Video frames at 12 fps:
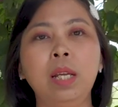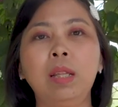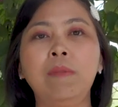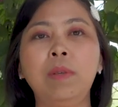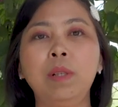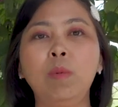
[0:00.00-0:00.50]

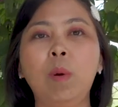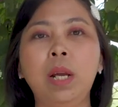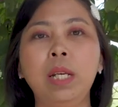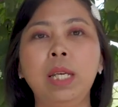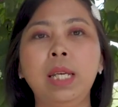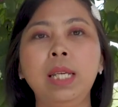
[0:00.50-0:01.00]
The first
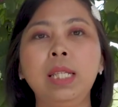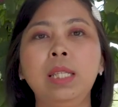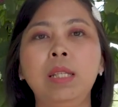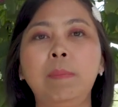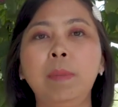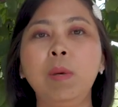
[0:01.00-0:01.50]
one is
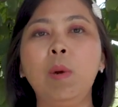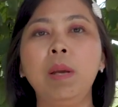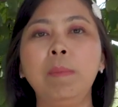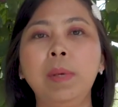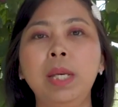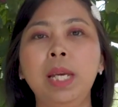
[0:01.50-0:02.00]
the
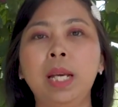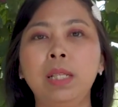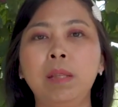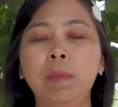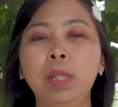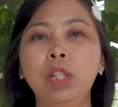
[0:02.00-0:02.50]
PYP
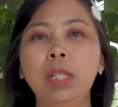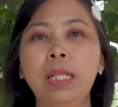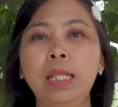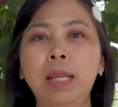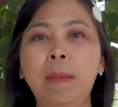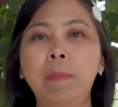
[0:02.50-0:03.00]
Exhibition
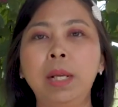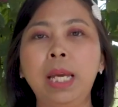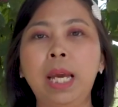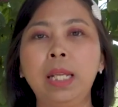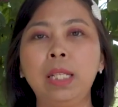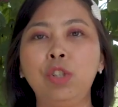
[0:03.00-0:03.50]

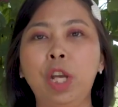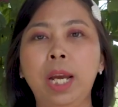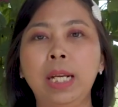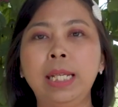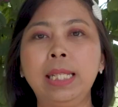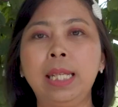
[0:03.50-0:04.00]
Assembly and
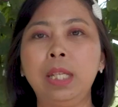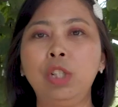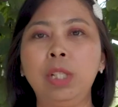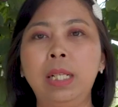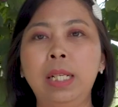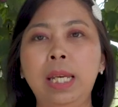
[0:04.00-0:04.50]
Sharing
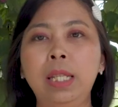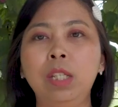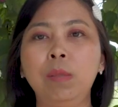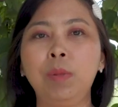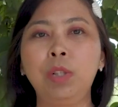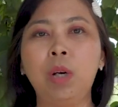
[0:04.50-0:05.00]
session in
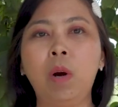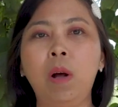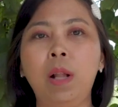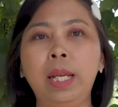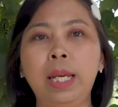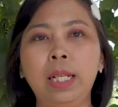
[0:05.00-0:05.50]
Ciputra
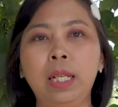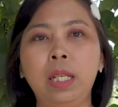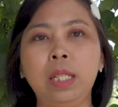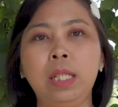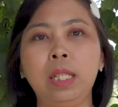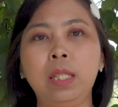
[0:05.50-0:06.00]
Hall and
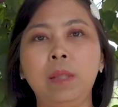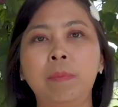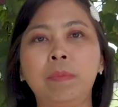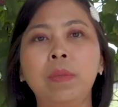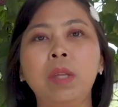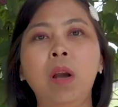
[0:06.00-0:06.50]
classes.
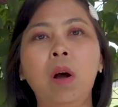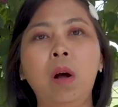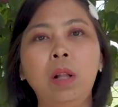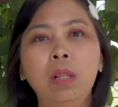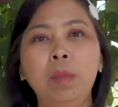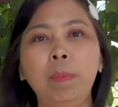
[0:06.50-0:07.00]

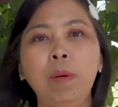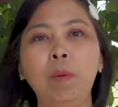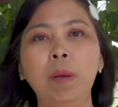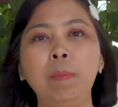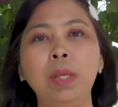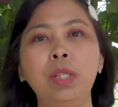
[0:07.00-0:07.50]
All the
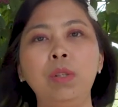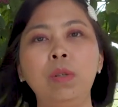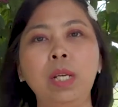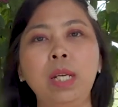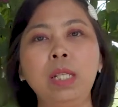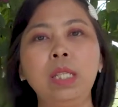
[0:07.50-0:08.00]
PYP
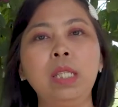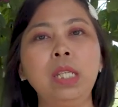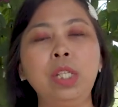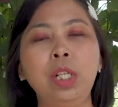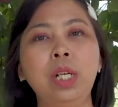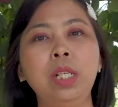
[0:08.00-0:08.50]
students,
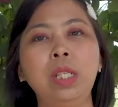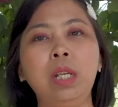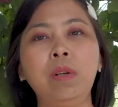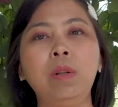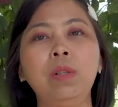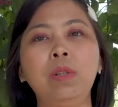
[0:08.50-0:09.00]
teachers,
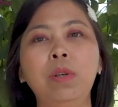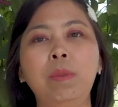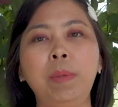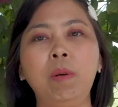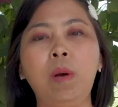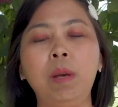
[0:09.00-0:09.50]
and also
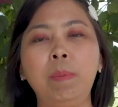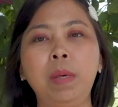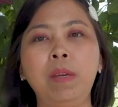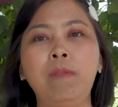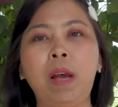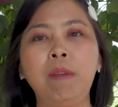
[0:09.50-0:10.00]

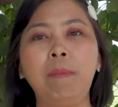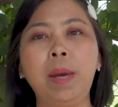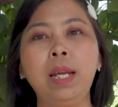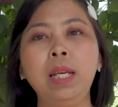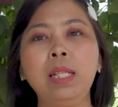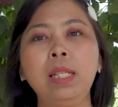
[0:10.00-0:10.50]
PYP 5
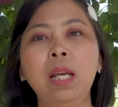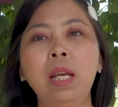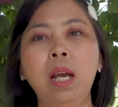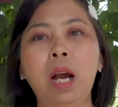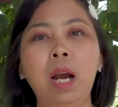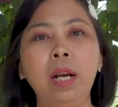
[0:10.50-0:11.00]
parents
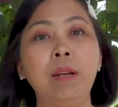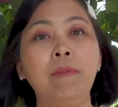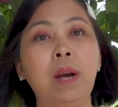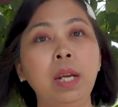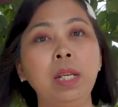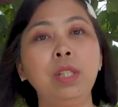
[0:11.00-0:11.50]
are
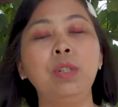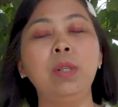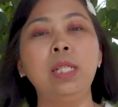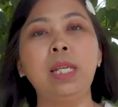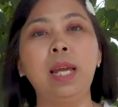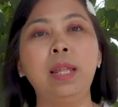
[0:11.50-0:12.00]
invited to
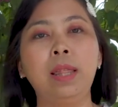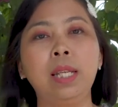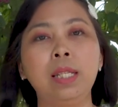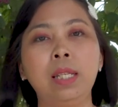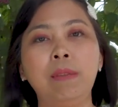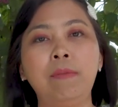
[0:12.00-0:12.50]
attend
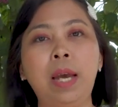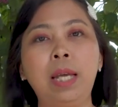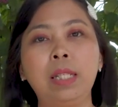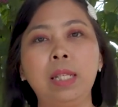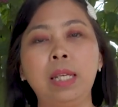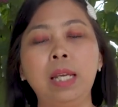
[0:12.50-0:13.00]
this
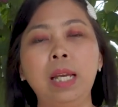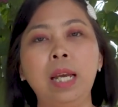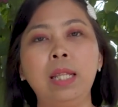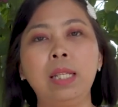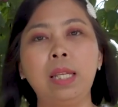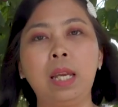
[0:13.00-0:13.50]
event.
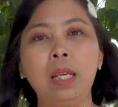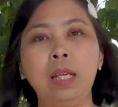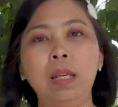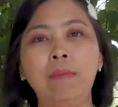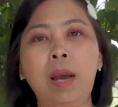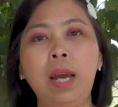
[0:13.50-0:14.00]
The
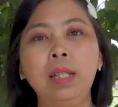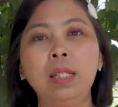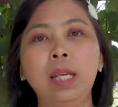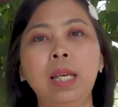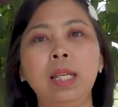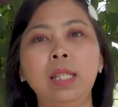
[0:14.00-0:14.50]
second
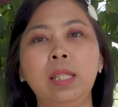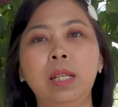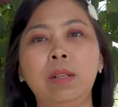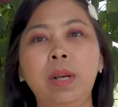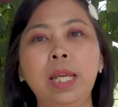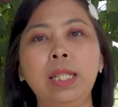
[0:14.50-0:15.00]
event is the
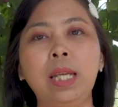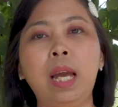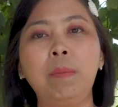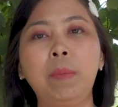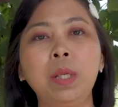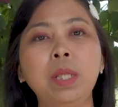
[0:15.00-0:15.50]
Grade
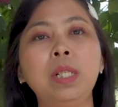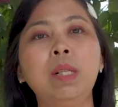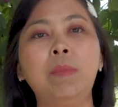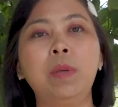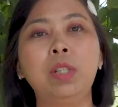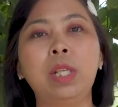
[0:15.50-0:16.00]
10
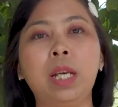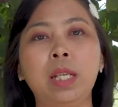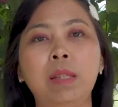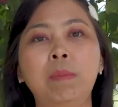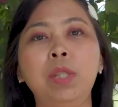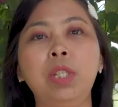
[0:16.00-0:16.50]
Personal Project
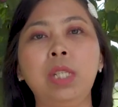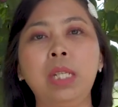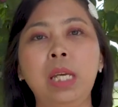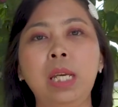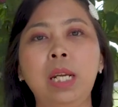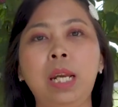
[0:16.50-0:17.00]

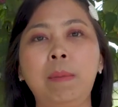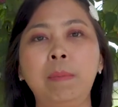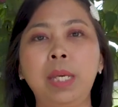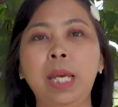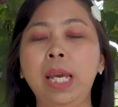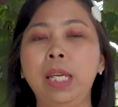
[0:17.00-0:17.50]
Exhibition in
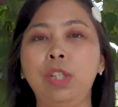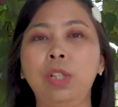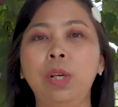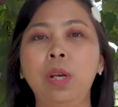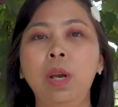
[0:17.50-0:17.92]
MPH.